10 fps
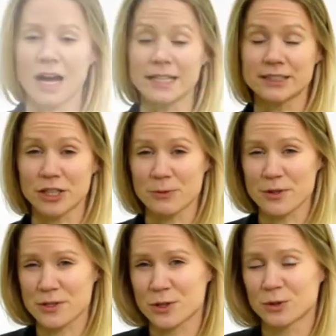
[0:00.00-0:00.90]
I started
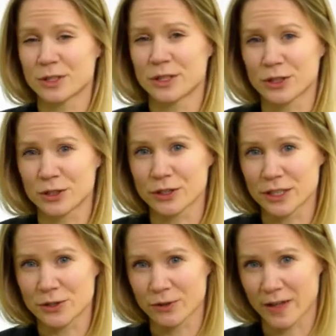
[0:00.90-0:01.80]
with the school in the
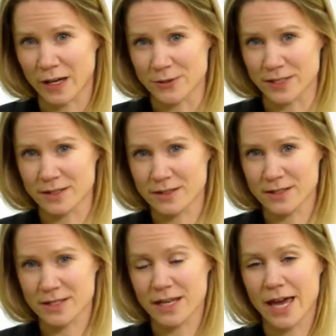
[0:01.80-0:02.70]
early
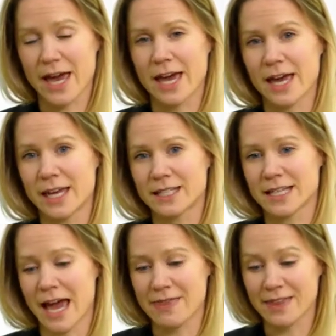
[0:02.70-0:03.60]
2000s,
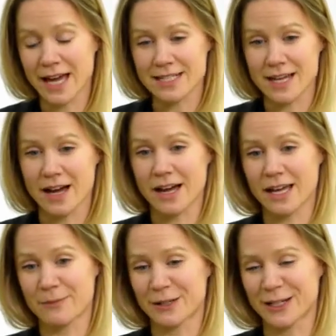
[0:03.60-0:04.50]
and at that
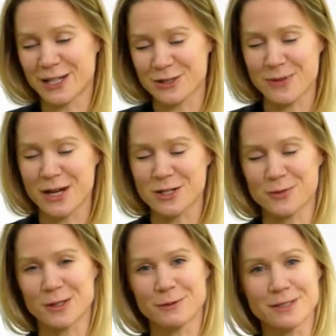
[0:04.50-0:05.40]
time, concussion
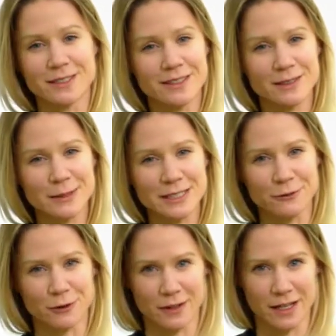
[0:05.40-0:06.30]
management was a little bit
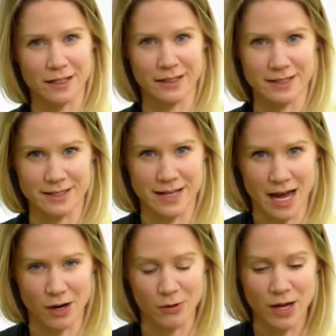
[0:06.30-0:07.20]
different than it is
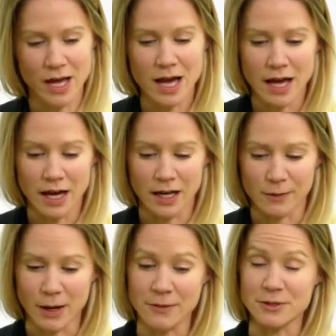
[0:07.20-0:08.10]
now.
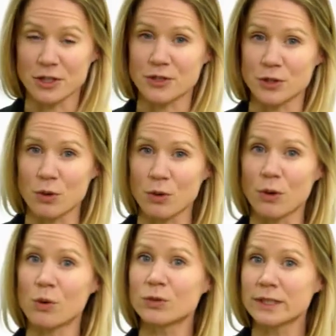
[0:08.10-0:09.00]
Um, I was
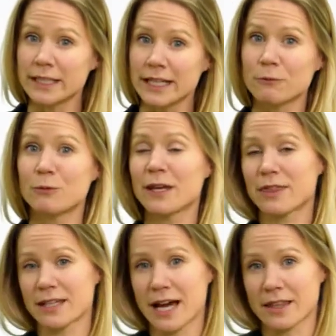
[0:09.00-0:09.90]
also only with
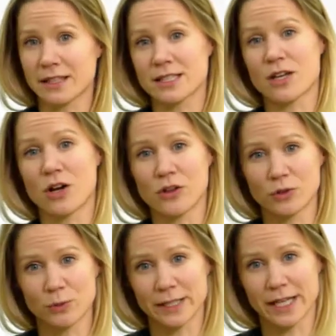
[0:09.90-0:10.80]
the athletes on
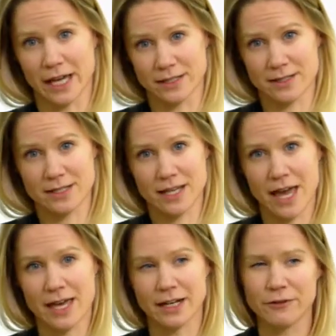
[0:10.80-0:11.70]
the weekends,
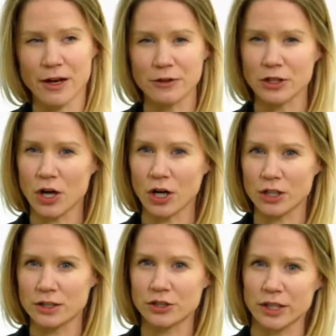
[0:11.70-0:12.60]
and I found it
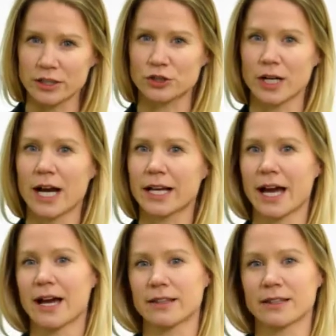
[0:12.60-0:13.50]
hard to try to track
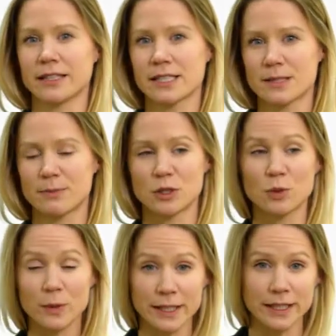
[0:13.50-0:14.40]
athletes
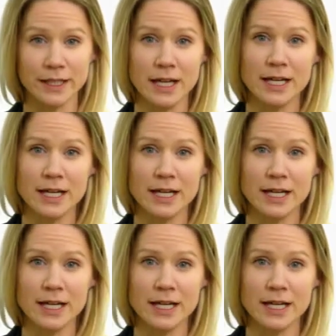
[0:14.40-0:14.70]
between